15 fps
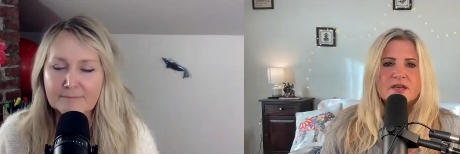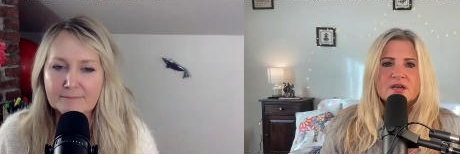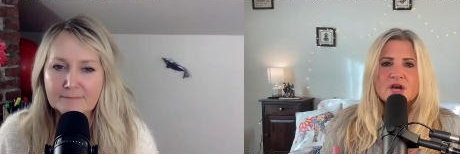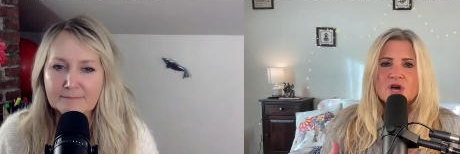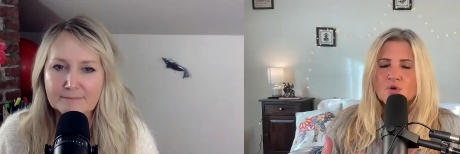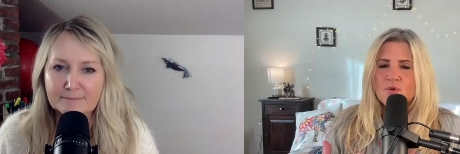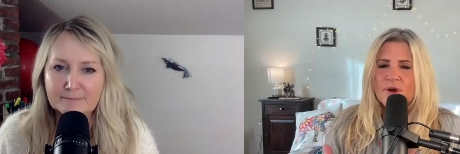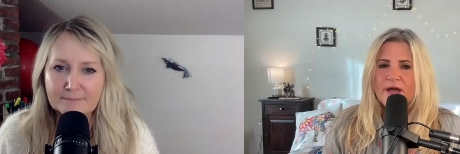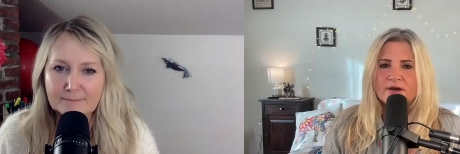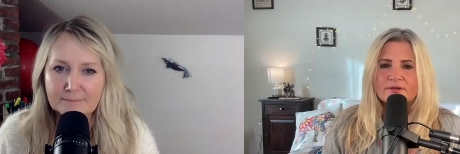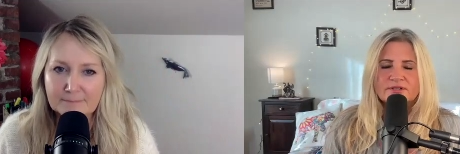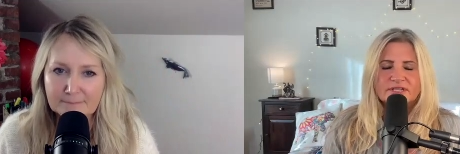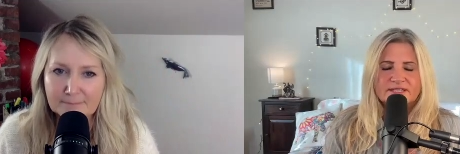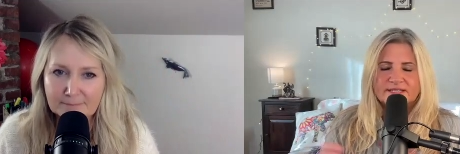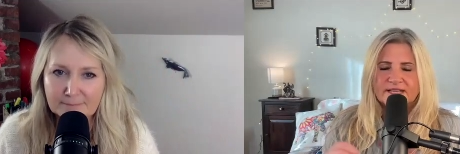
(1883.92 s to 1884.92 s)
Speaker 1: around.
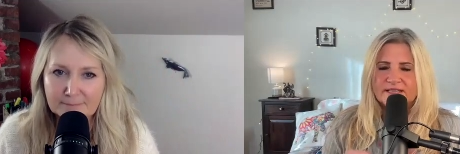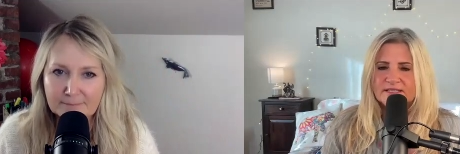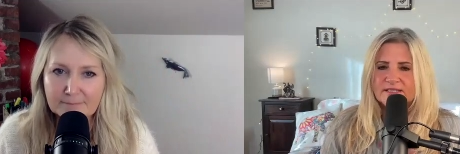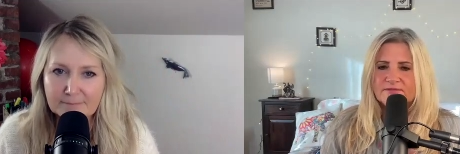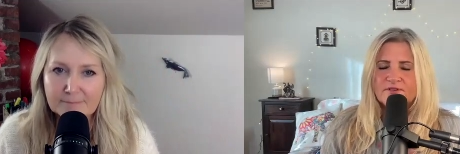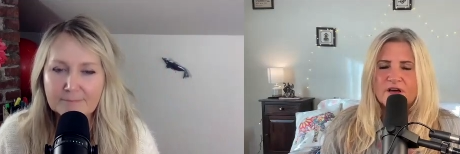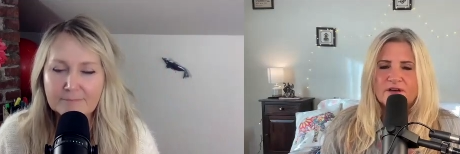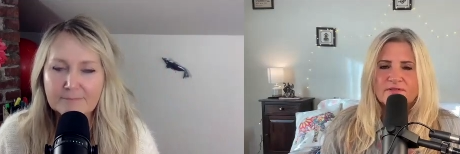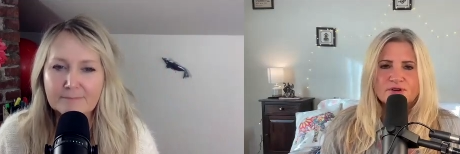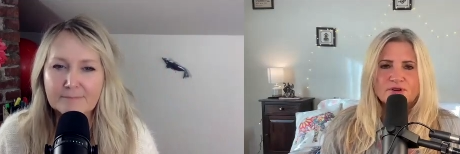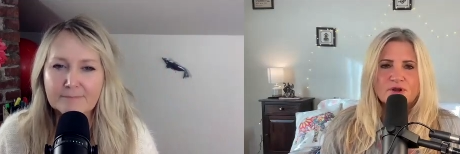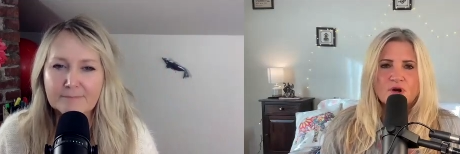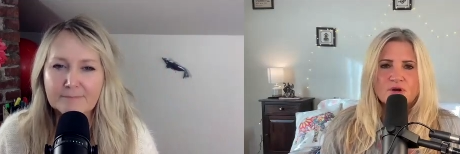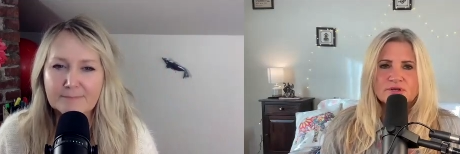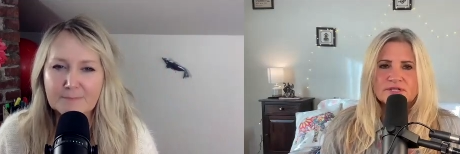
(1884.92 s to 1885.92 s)
He sent five hundred
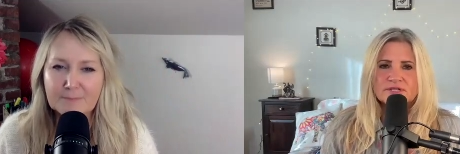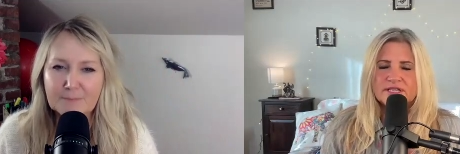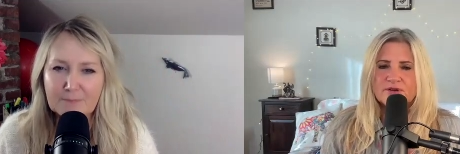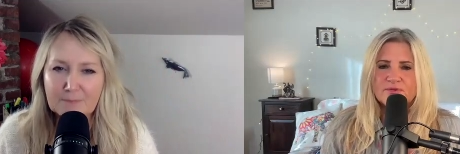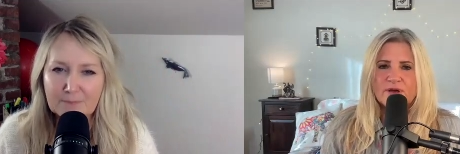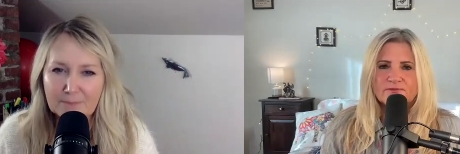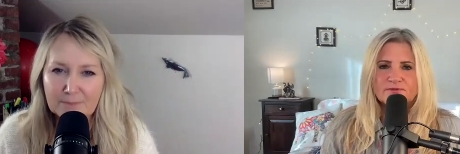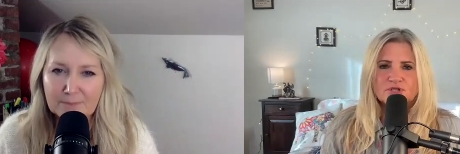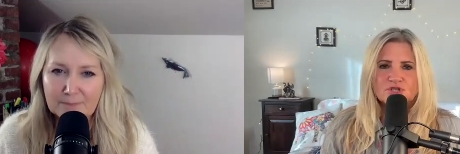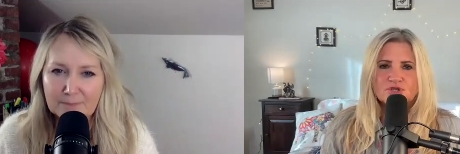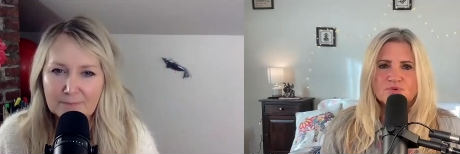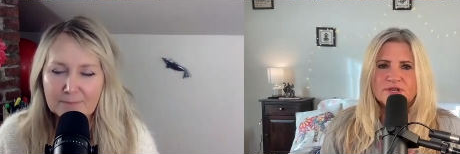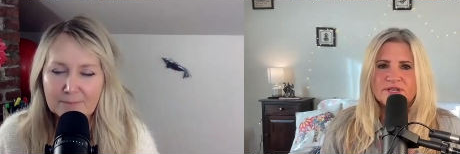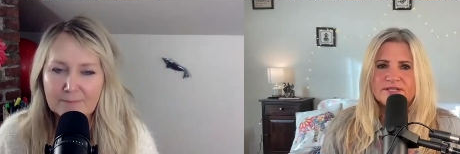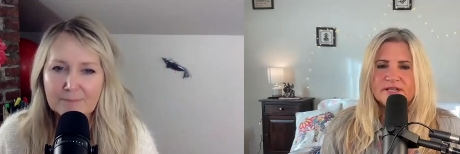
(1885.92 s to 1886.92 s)
dollars. Stay around for two
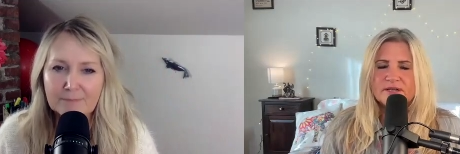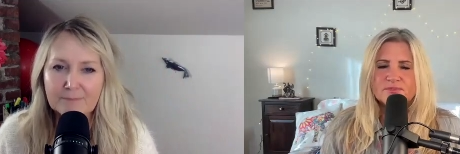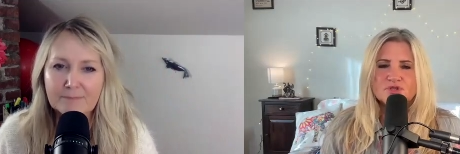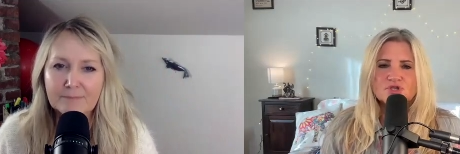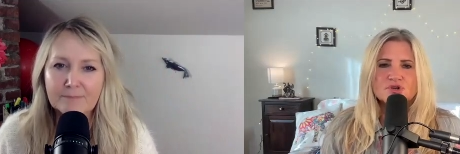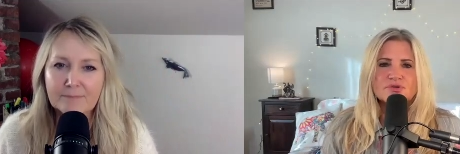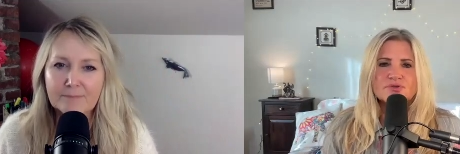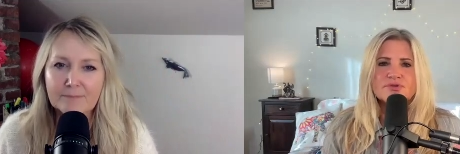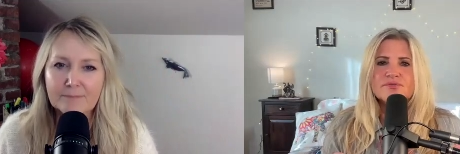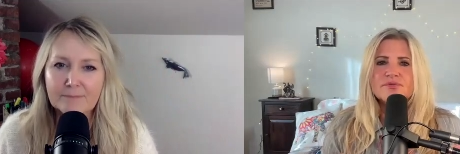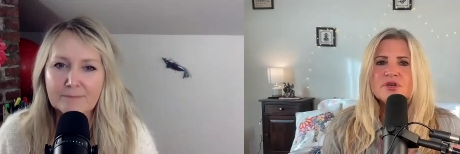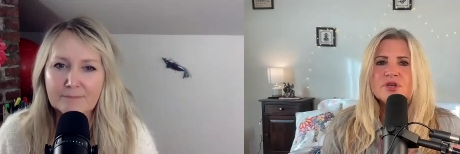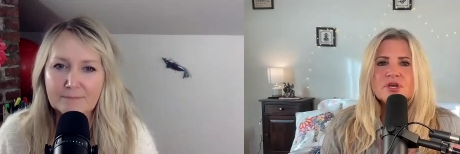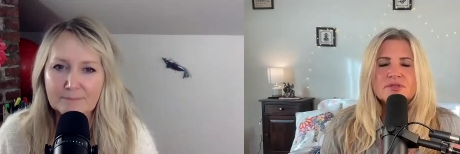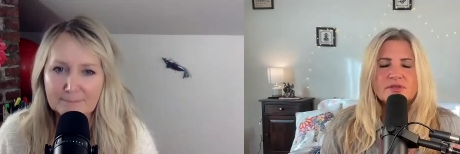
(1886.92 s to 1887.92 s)
weeks, and I'm sure they
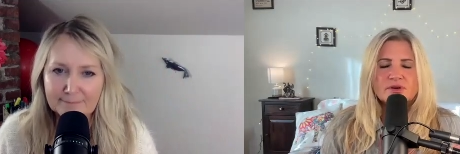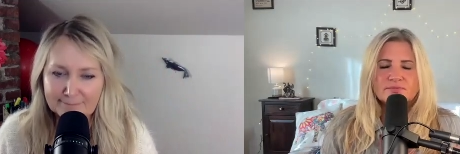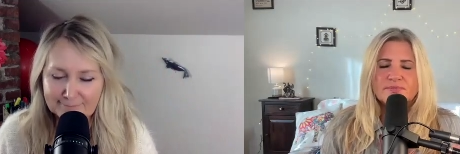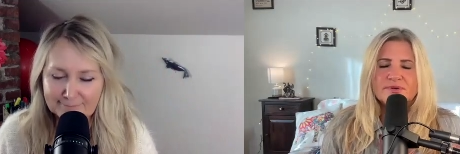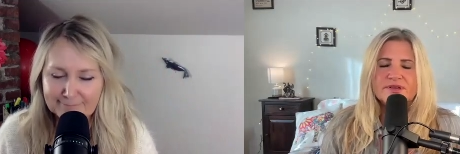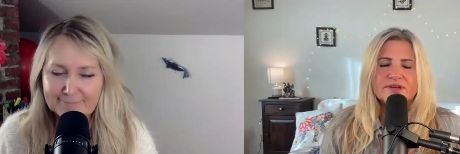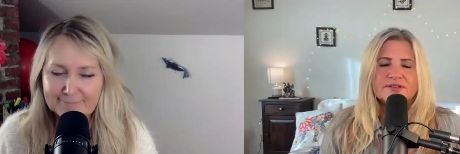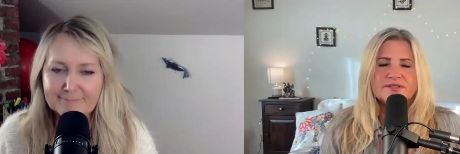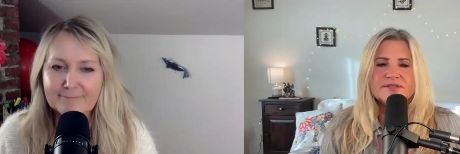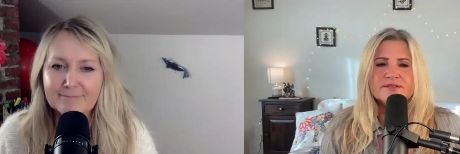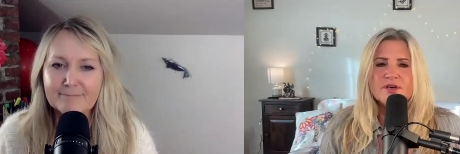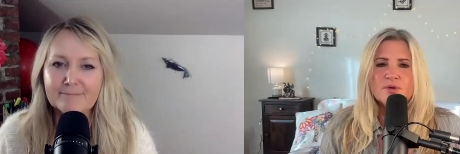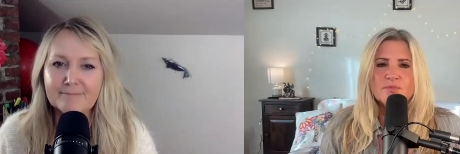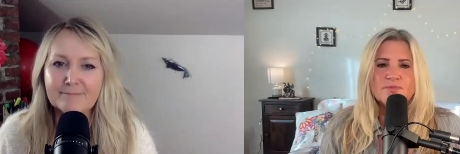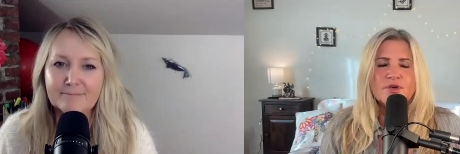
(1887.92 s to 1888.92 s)
will be a
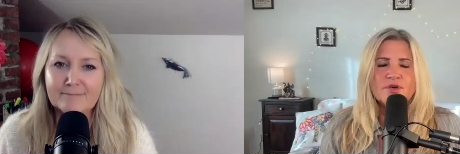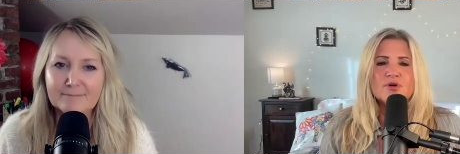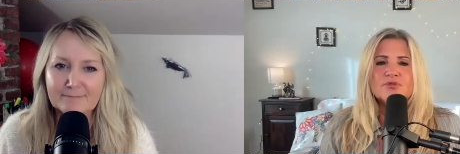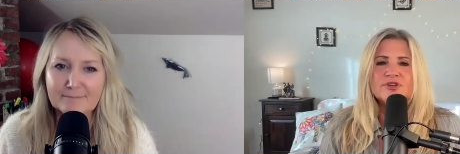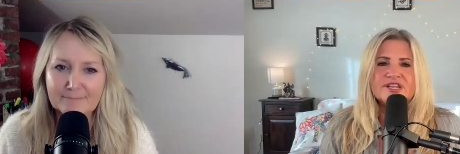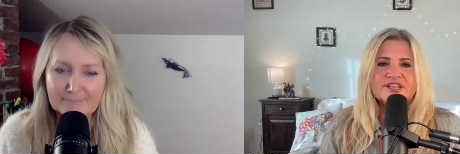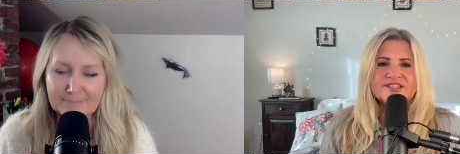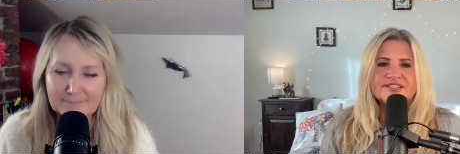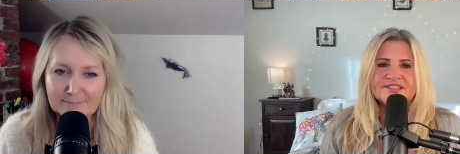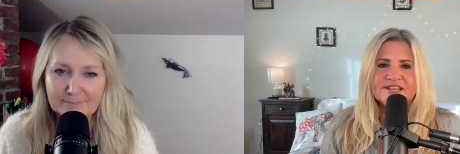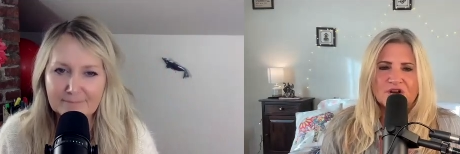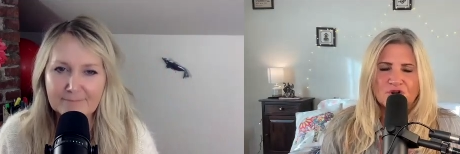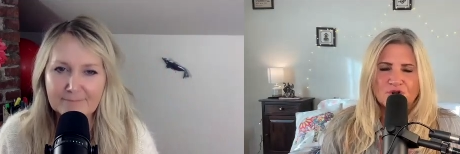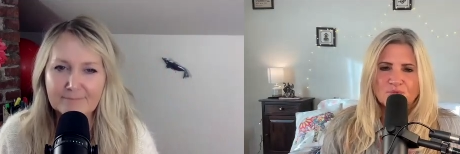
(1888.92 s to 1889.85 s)
they'll they'll need a singer